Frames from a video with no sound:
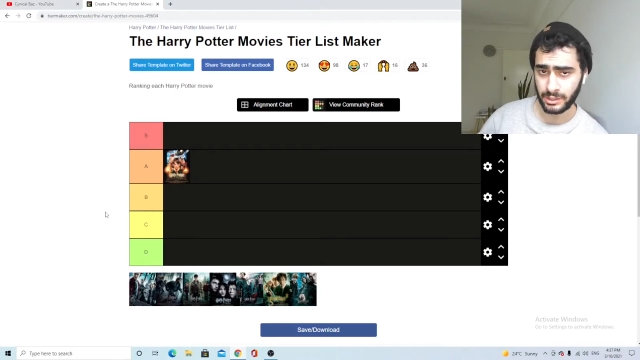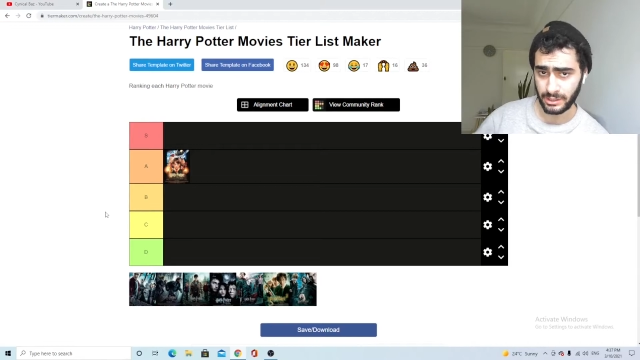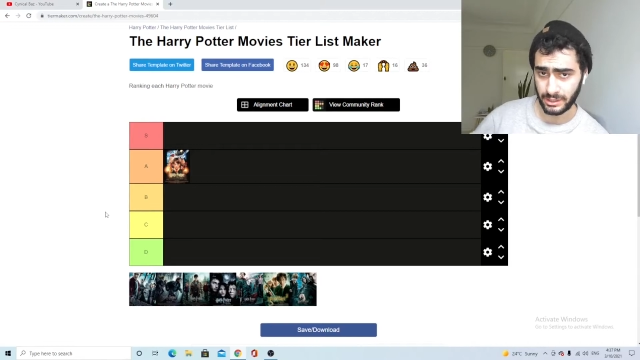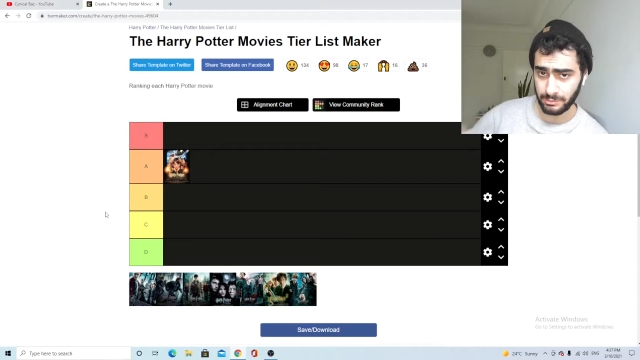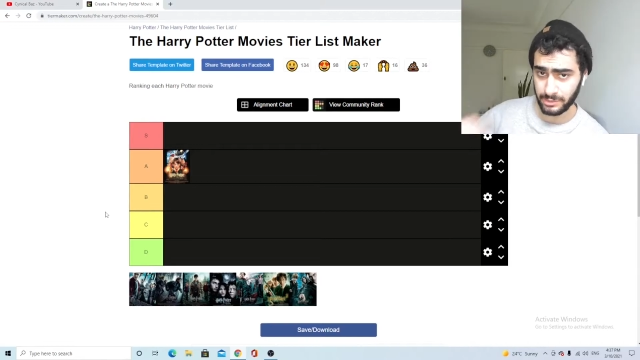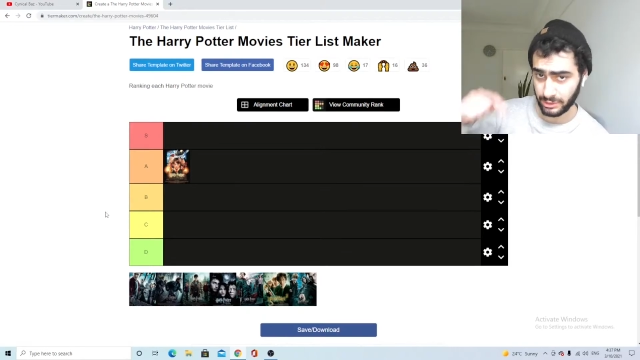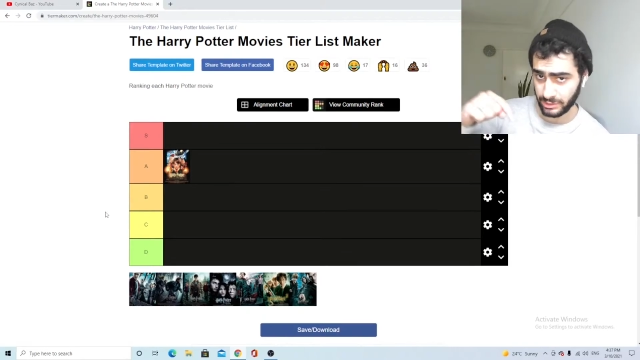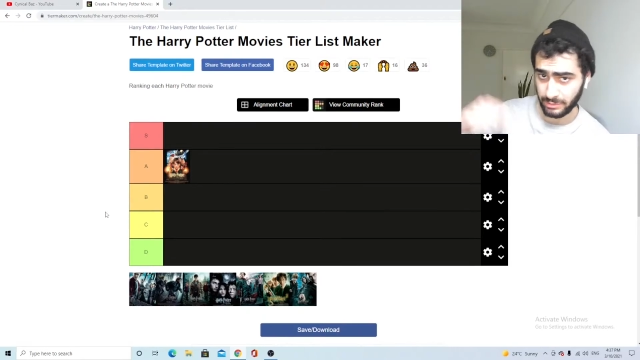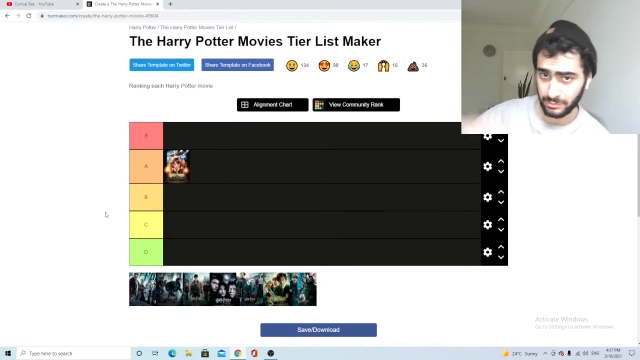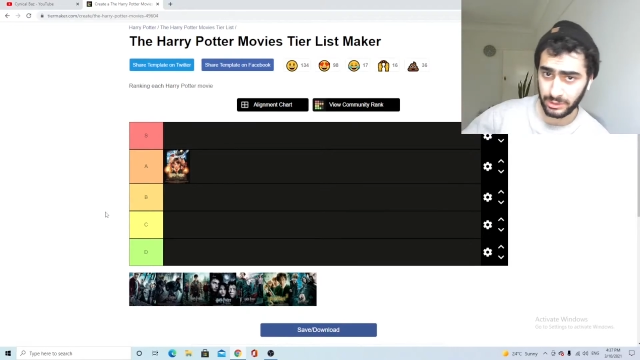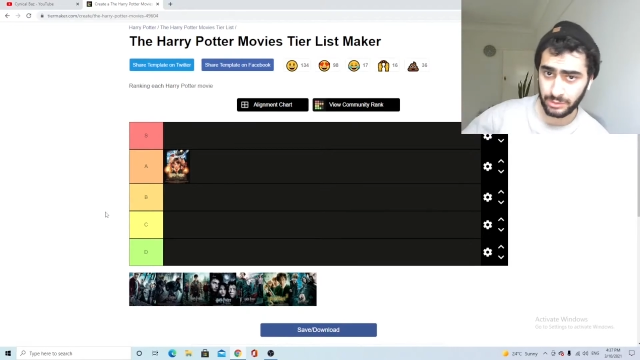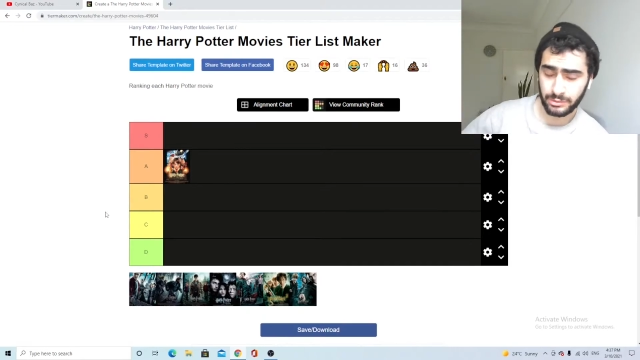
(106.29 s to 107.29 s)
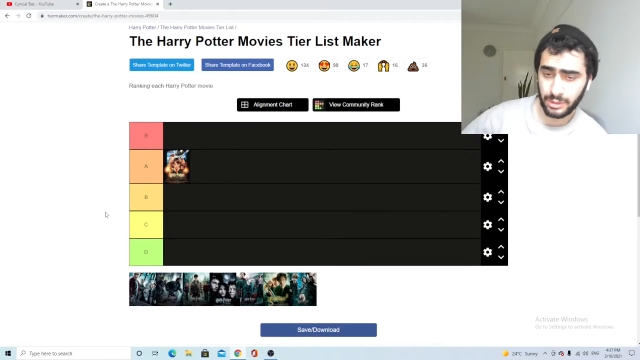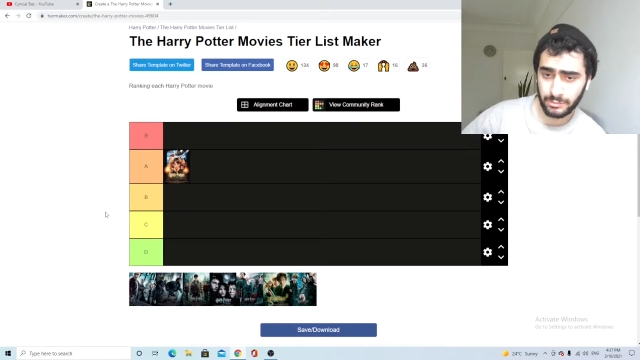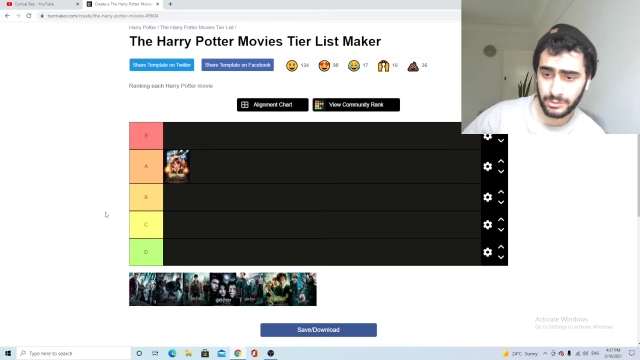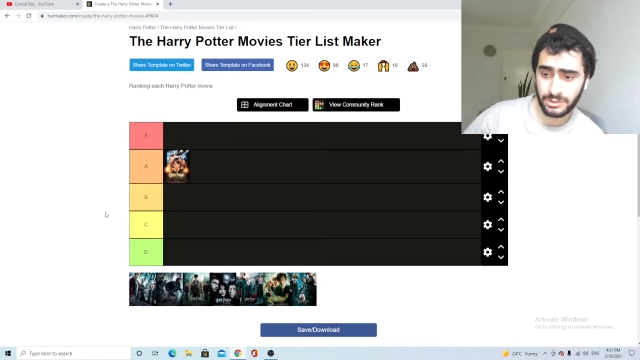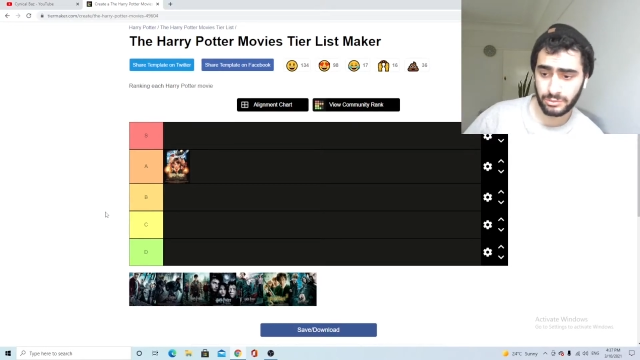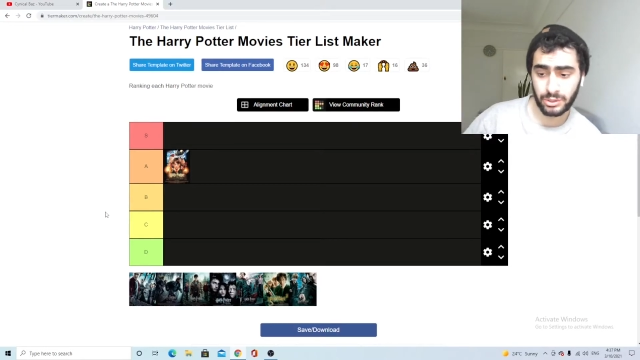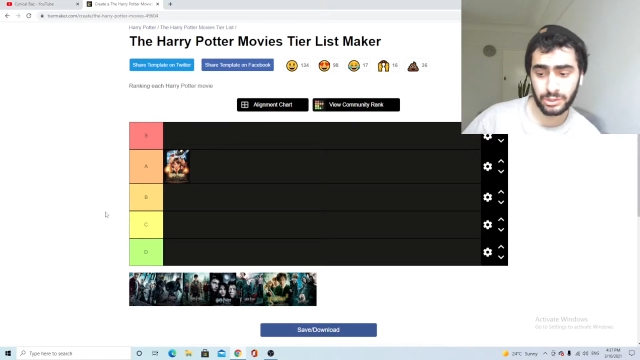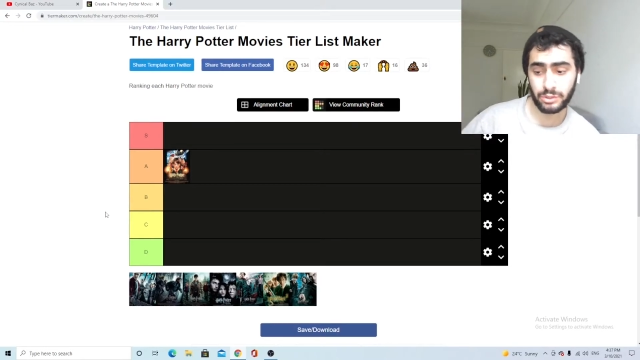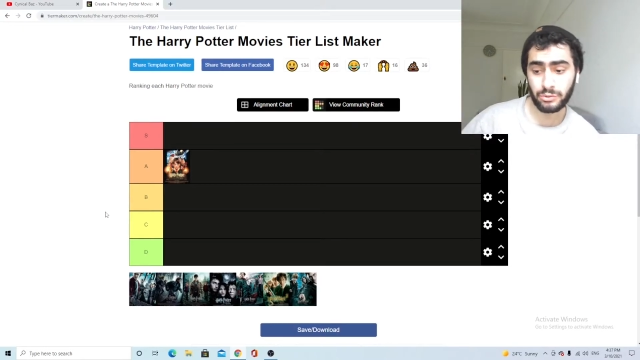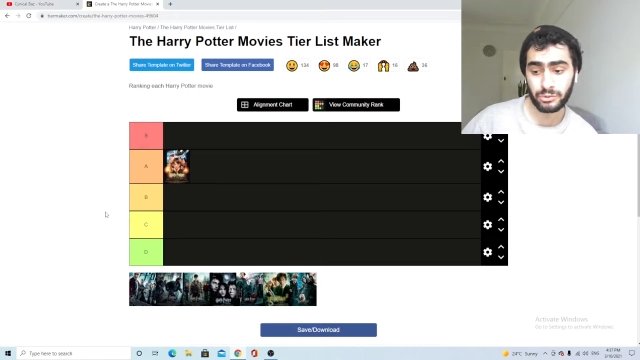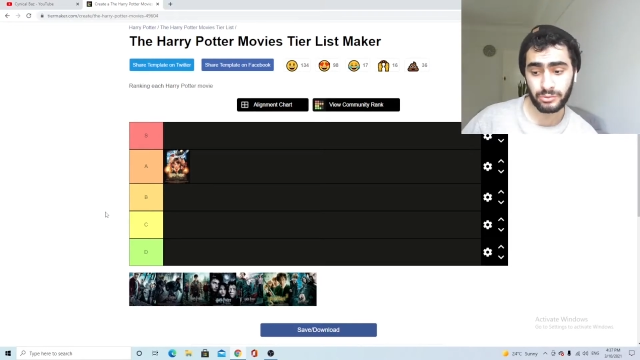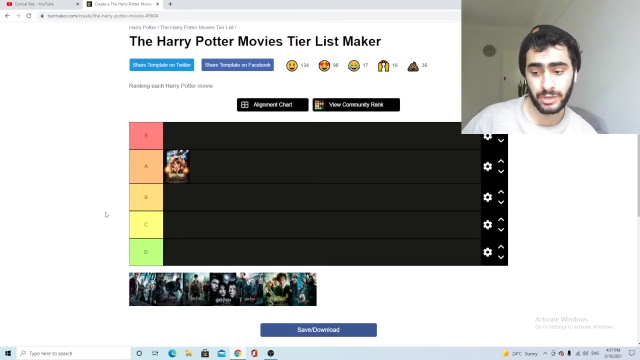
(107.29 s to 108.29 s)
let me know down below in the comments what you
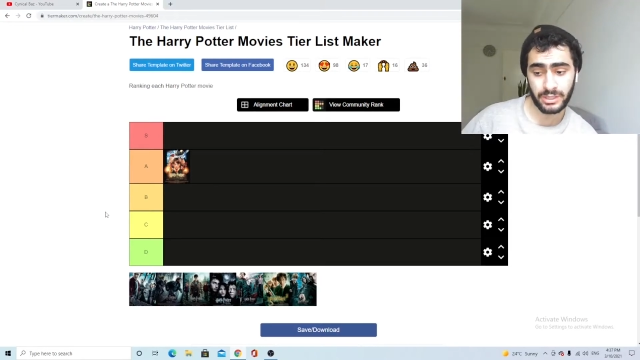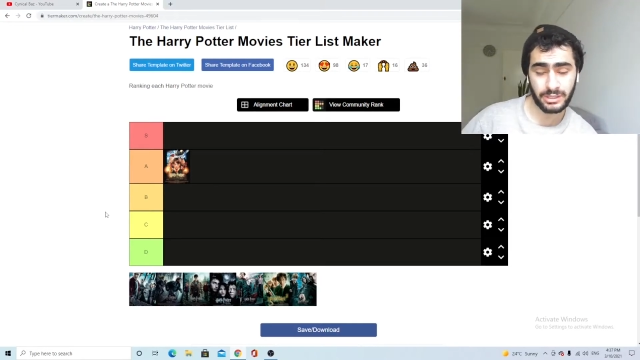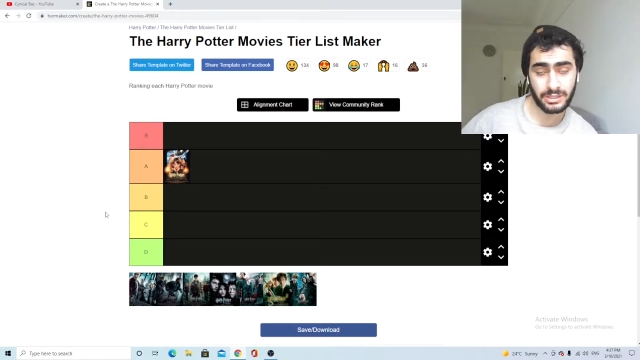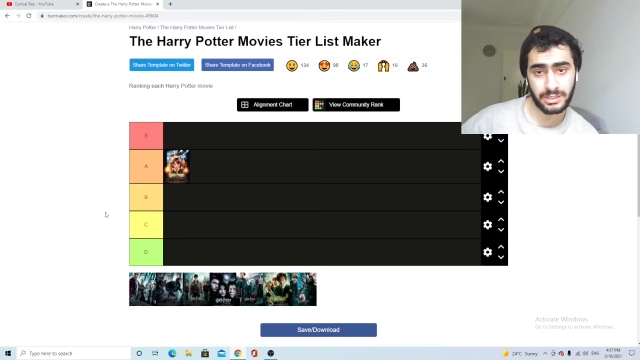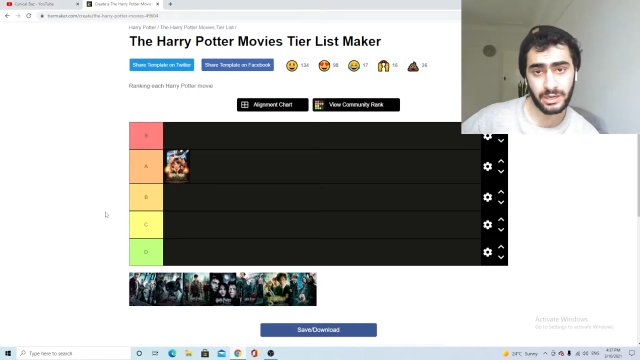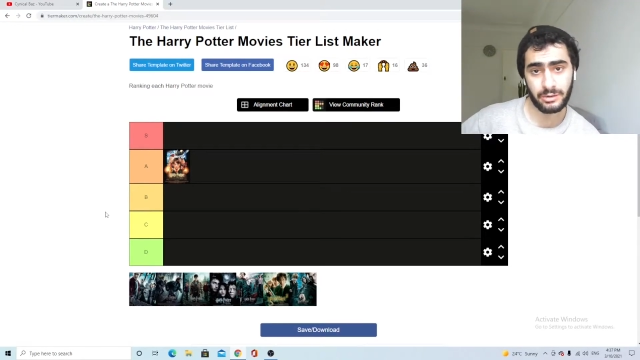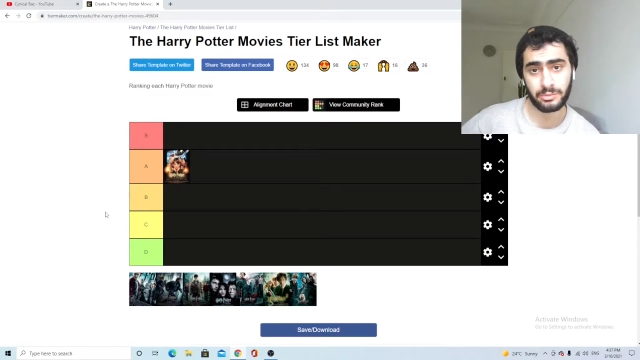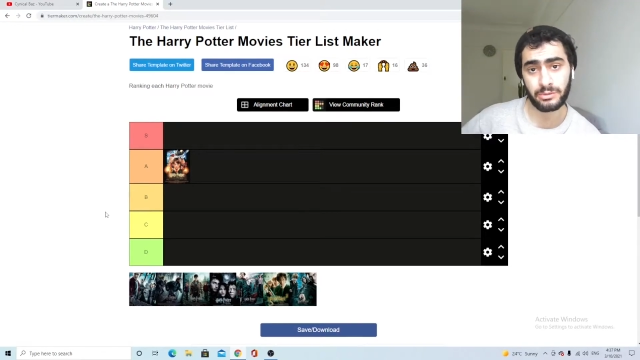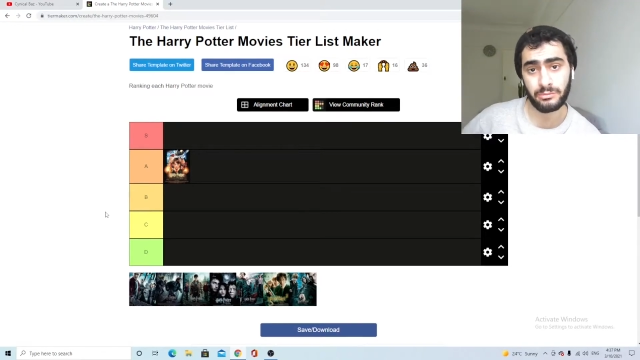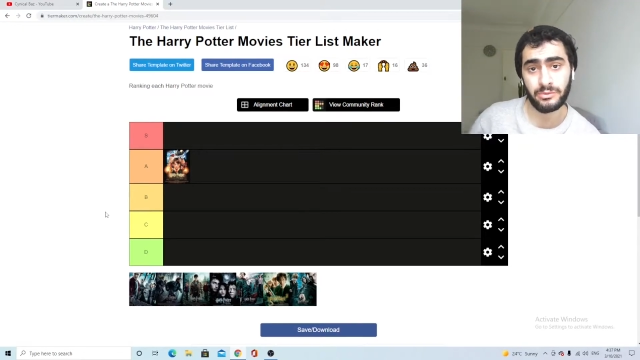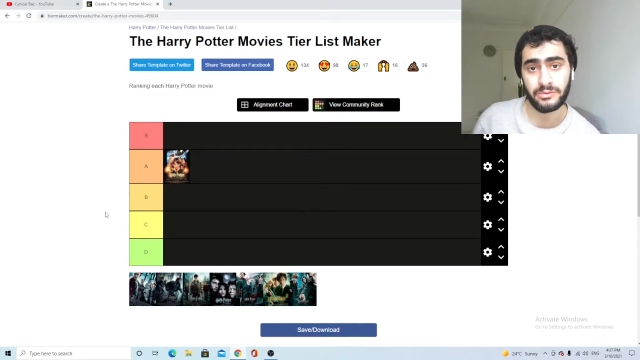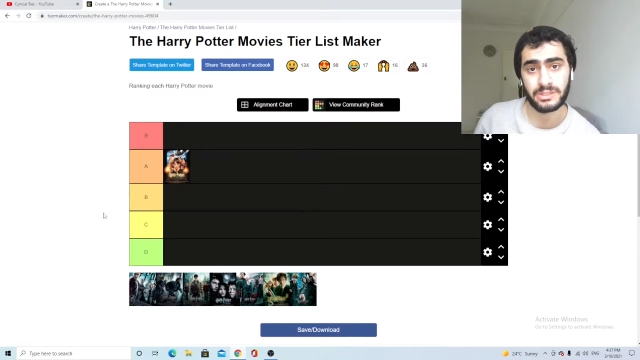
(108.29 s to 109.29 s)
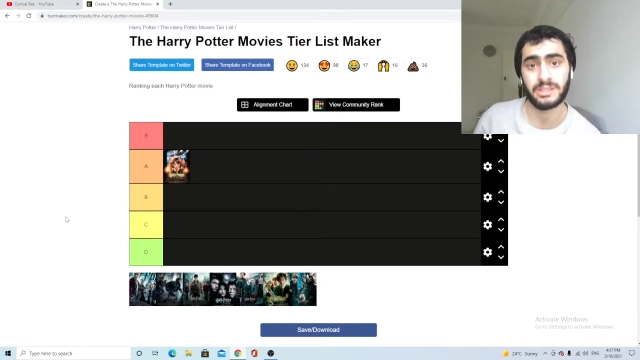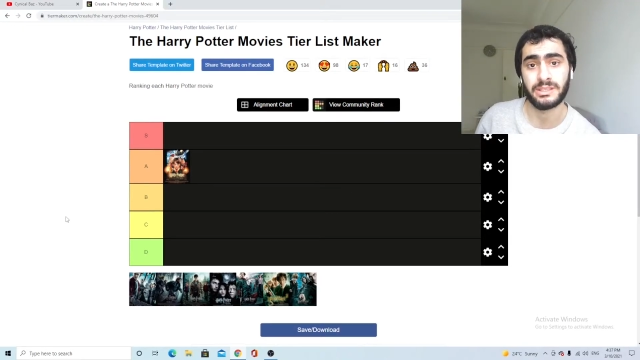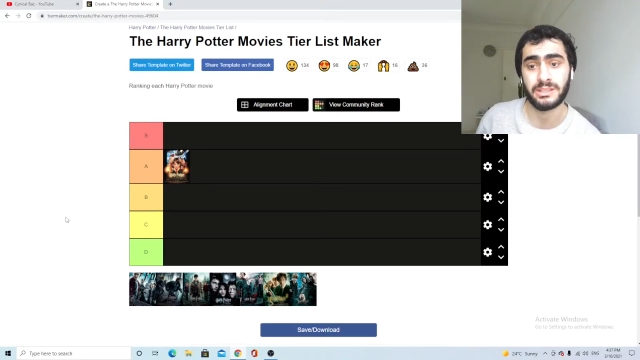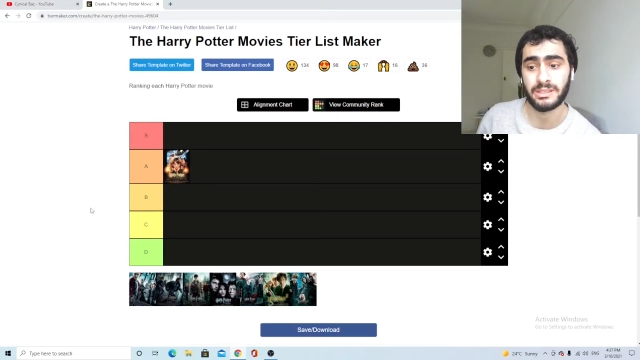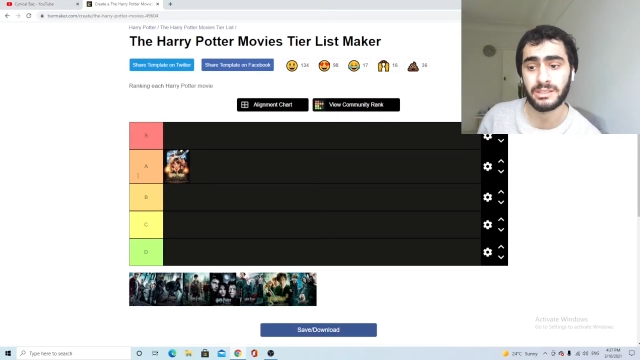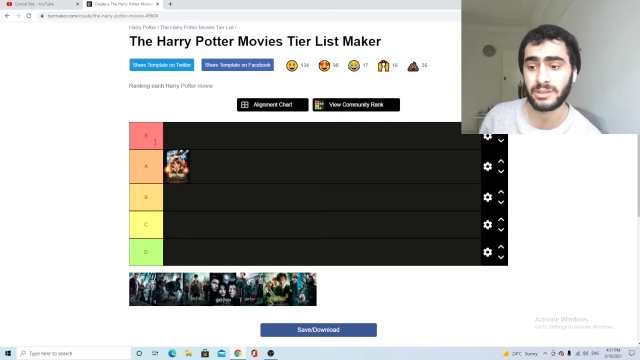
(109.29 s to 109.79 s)
would rank these Harry Potter movies in the tier list,